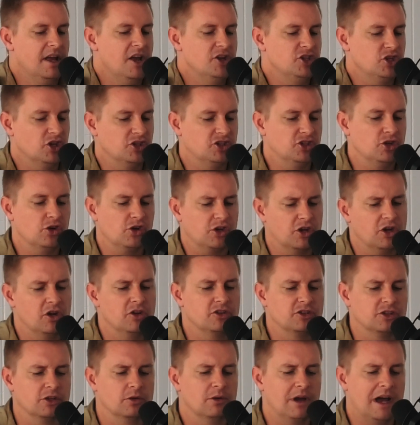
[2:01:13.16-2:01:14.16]
So it took
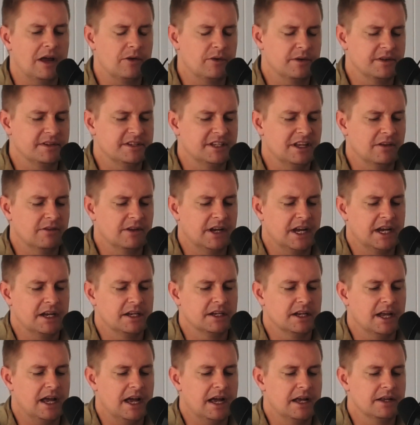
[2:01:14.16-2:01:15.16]
you
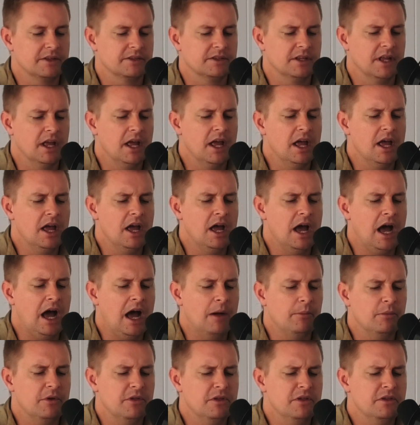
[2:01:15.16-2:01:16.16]
217 days.
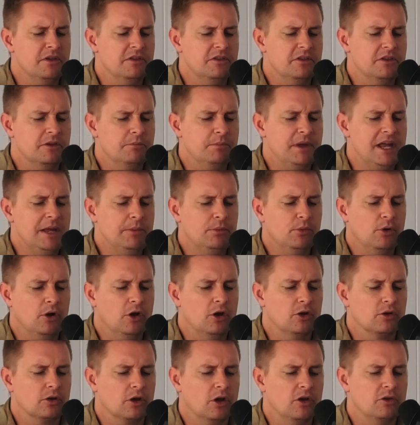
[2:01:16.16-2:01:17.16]
Um, the people
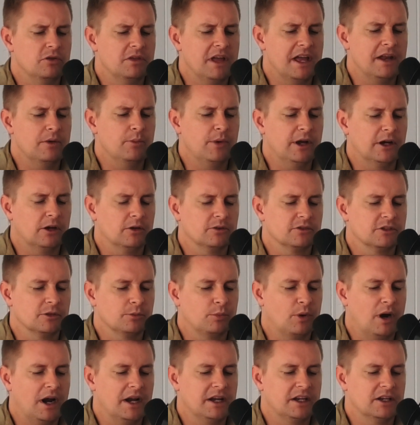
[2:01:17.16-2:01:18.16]
who, who then went on to
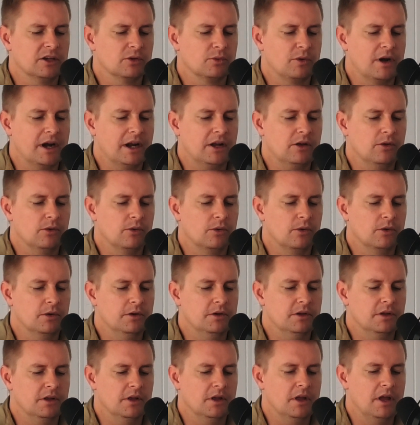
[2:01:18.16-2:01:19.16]
break your
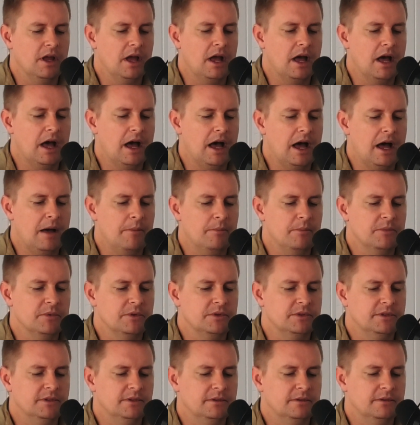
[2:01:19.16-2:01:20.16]
record,
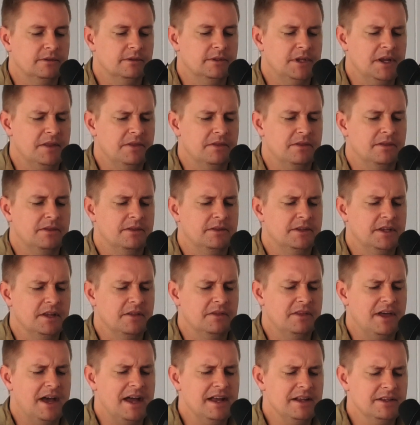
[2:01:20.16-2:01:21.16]
um,
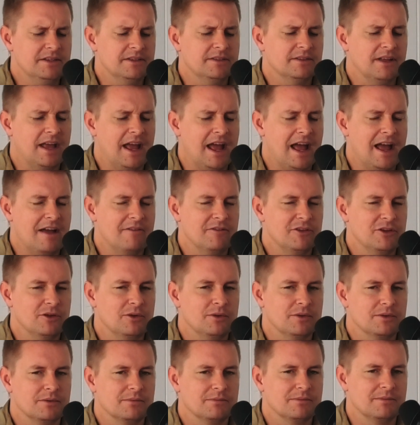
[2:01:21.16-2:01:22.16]
did they have
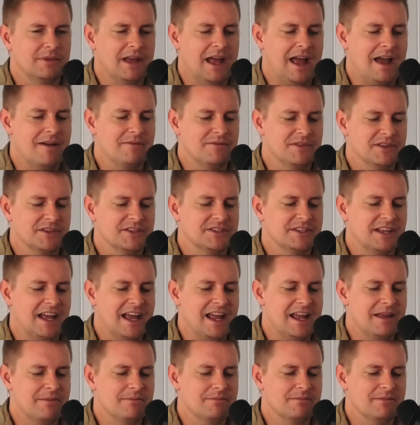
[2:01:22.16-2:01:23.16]
your have the
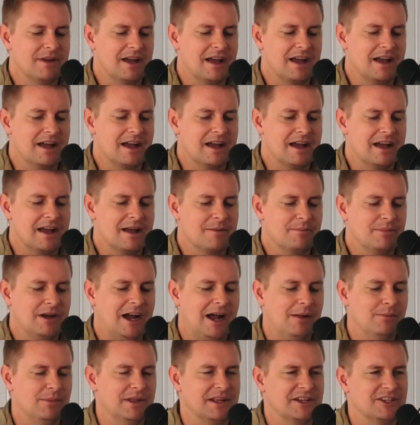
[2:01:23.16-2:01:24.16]
same uh,
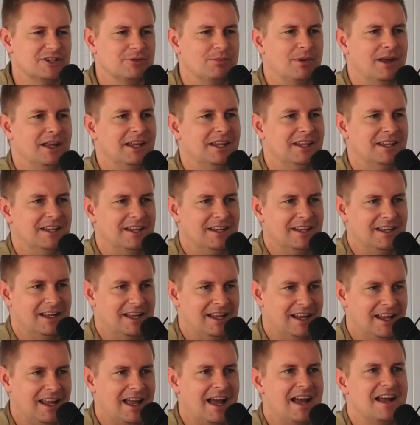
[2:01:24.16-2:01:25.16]
public speaking
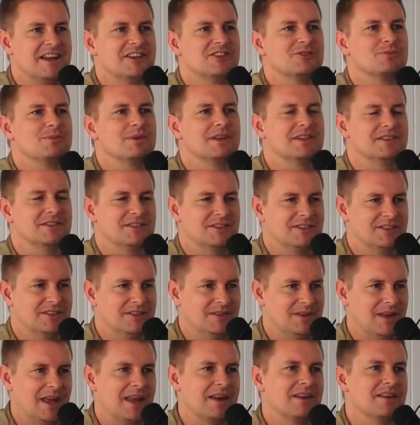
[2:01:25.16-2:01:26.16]

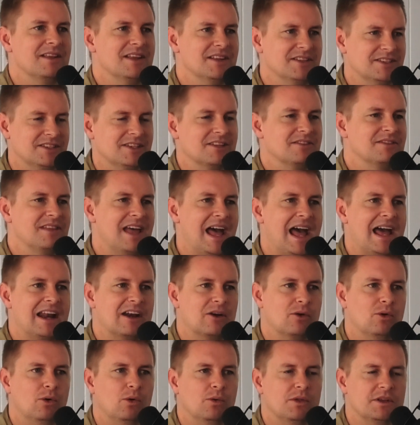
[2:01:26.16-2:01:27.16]
engagements and this and that
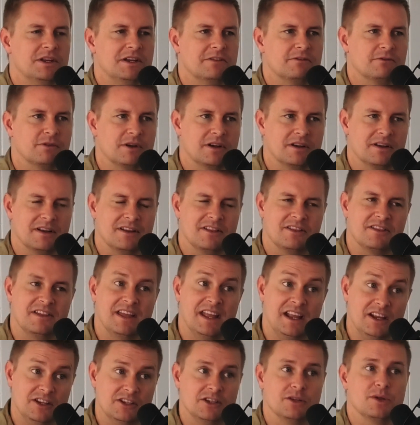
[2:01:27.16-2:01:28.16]
and all the different
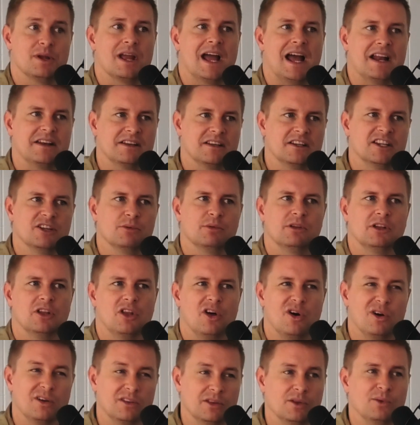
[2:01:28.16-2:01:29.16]
things you had to do
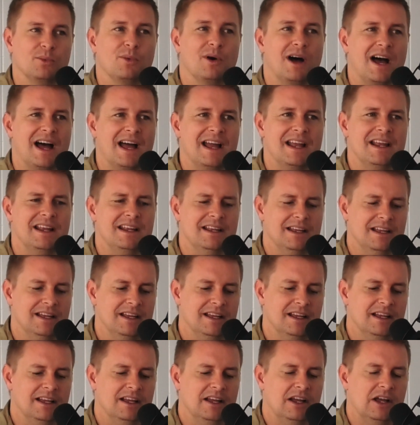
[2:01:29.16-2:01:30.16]
along the way?
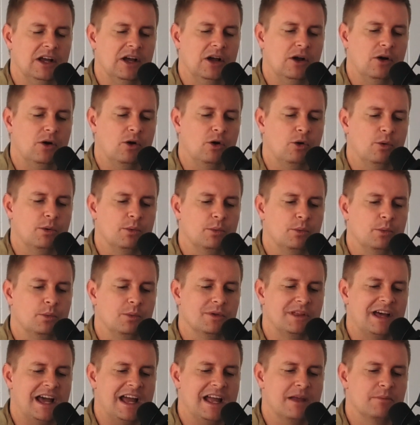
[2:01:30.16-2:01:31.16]
Or
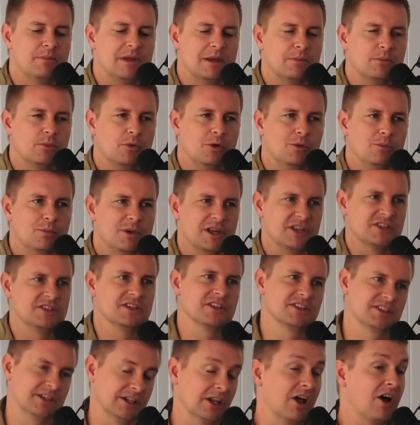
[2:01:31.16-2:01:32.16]
were they a bit more
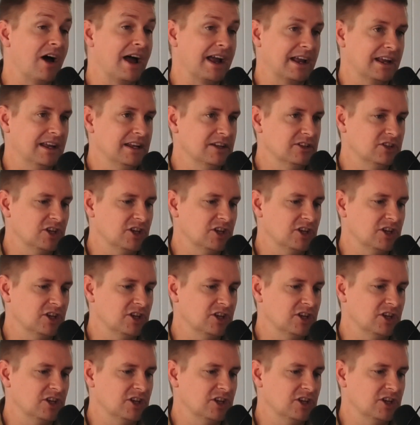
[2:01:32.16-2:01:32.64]
business like in